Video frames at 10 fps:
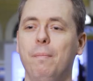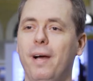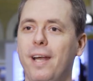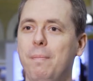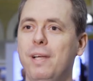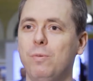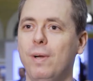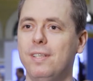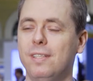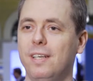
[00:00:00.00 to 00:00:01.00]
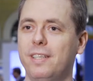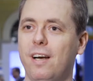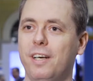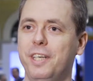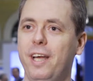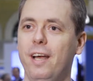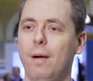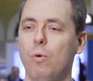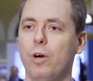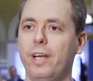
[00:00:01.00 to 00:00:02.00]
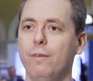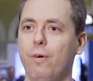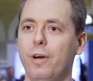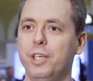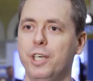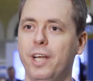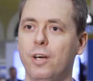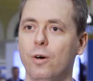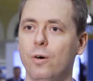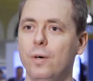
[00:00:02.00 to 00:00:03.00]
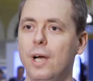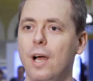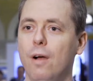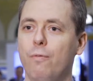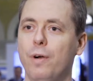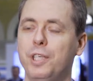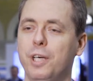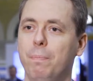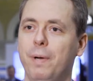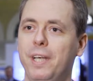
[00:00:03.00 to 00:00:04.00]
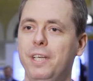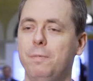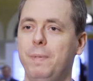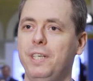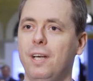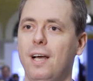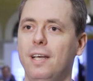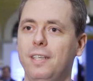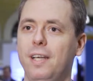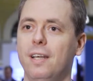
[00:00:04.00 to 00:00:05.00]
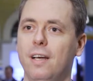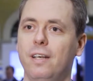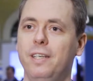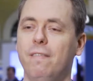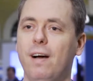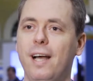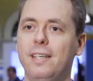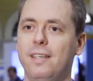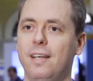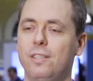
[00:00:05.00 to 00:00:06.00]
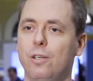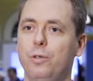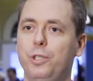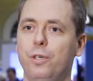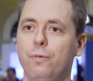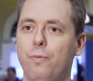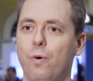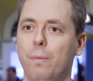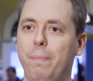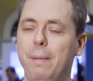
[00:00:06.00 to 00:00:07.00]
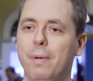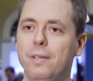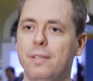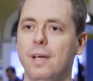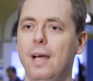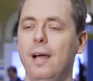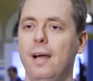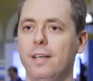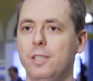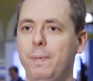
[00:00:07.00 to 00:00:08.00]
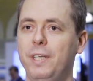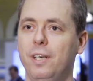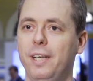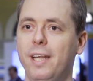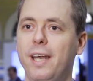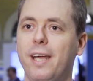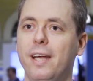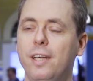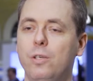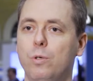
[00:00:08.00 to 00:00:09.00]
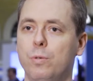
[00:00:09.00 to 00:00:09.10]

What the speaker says: My name is Venceslas Cartier. I'm working for Ingenico, French company specialized in device and solution for payment and specially dedicated to